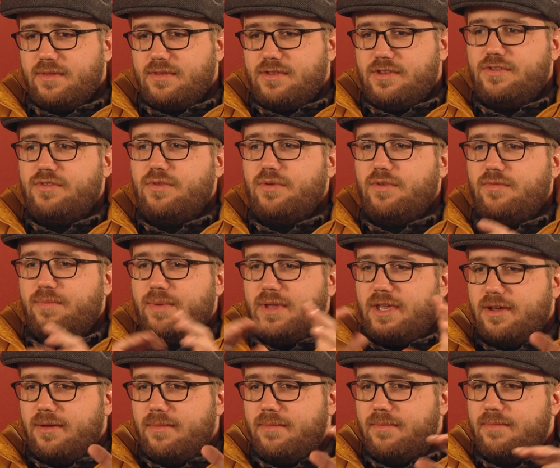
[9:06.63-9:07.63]
just sort of
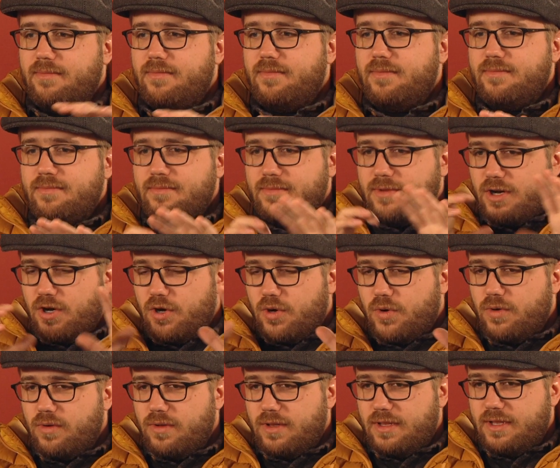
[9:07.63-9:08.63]
become a
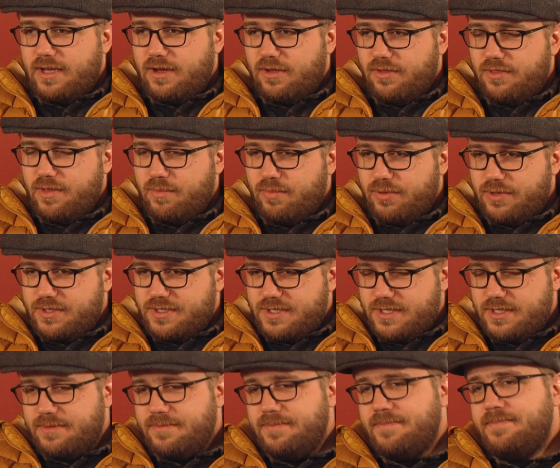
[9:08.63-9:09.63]
whole and healthy
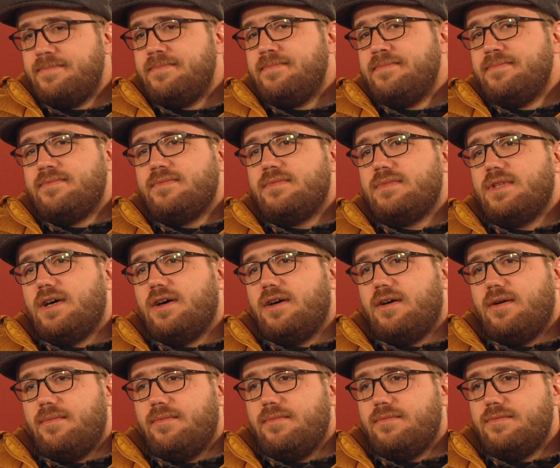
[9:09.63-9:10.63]
person,
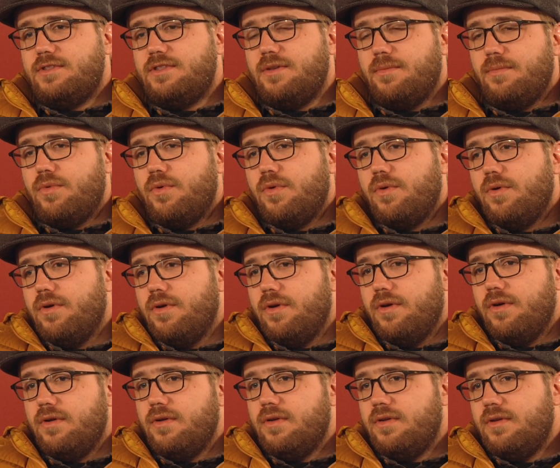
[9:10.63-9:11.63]
the
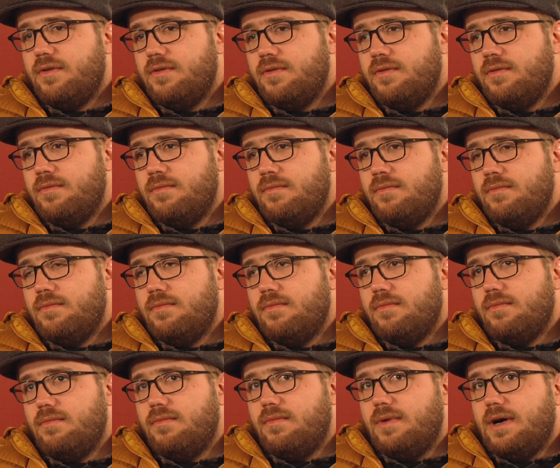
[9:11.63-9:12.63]
more
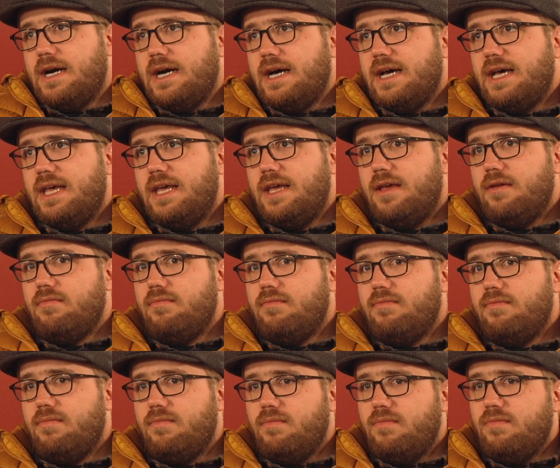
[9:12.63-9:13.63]
I
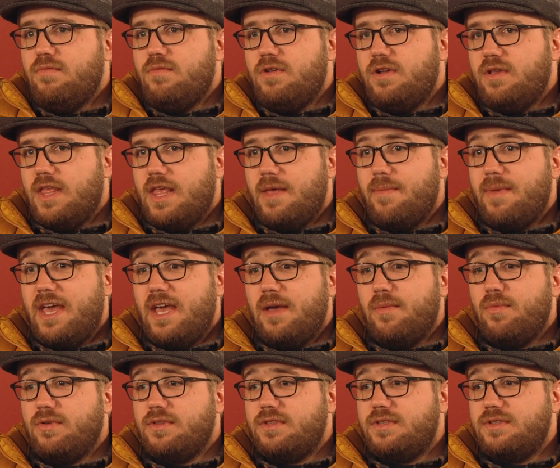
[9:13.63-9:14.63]
am
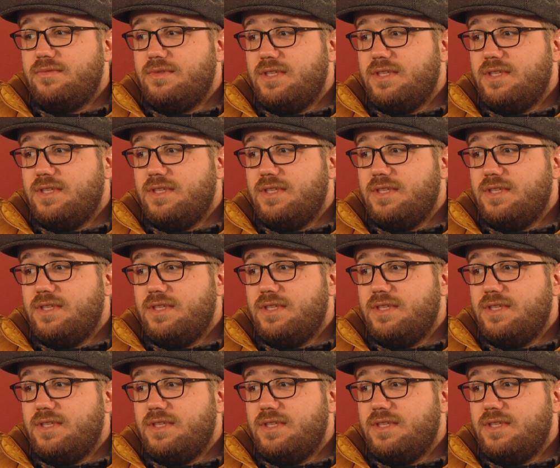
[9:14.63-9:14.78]
able to